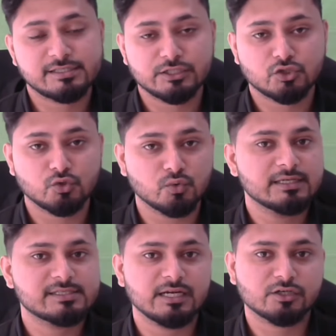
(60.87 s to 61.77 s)
need to
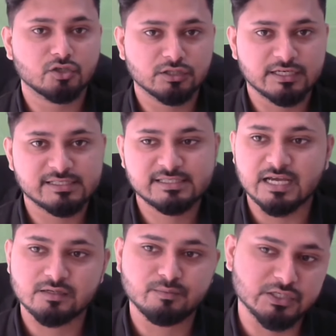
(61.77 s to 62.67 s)
select on the
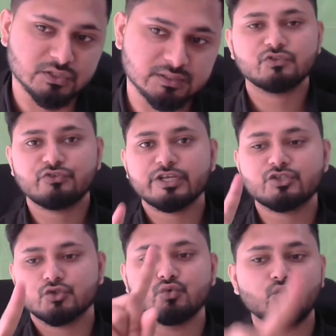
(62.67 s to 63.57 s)
start button. 3
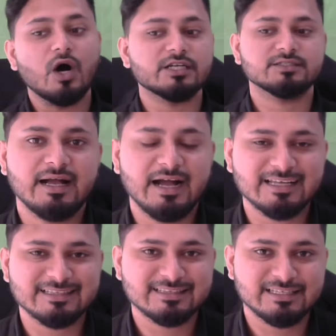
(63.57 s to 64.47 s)
2 1,
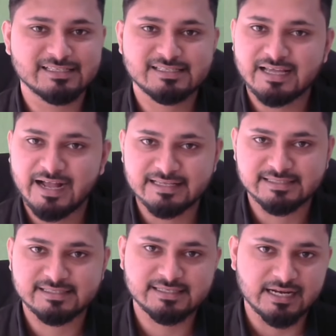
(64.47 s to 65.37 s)
and this
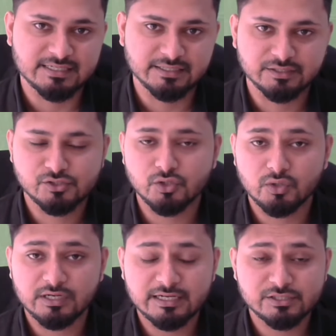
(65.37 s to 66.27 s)
has started. So
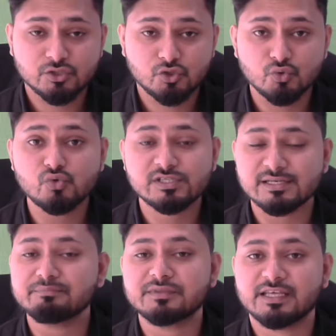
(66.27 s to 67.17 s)
let's do
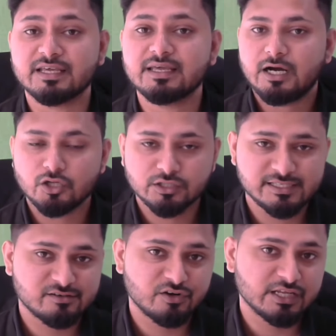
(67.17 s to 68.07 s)
something on the
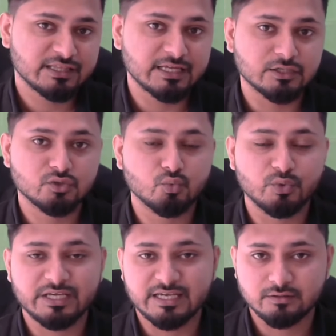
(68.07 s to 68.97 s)
screen that
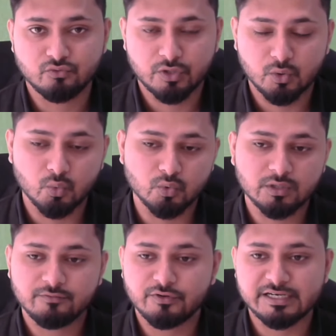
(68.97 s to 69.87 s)
we can record.
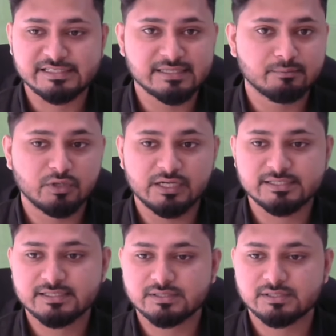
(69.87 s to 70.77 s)
For example,
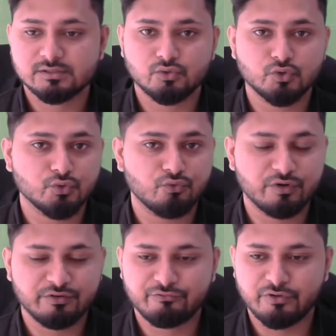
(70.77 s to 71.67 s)
let's do
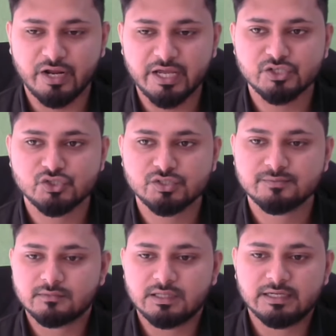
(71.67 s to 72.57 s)
refresh.
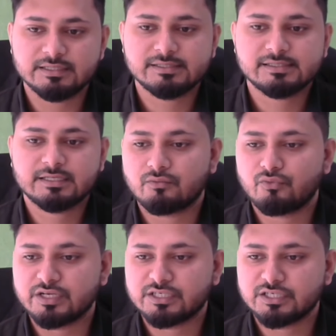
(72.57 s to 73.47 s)
Let's
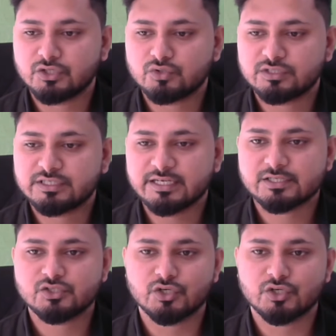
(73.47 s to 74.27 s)
create a new text